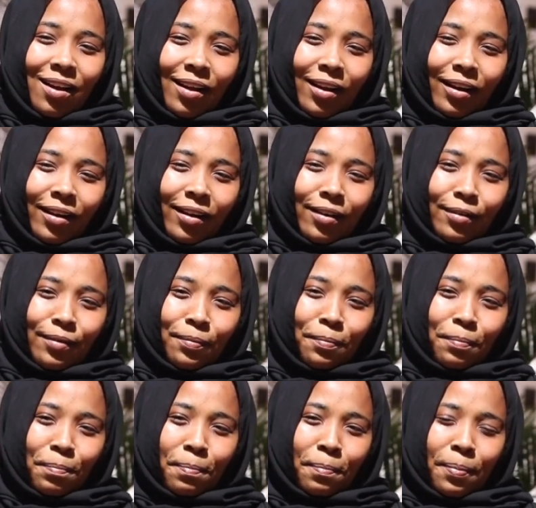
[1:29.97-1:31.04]
and
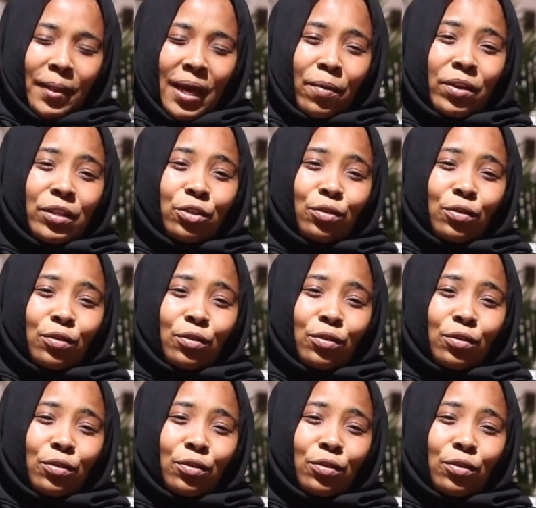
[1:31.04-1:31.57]
I went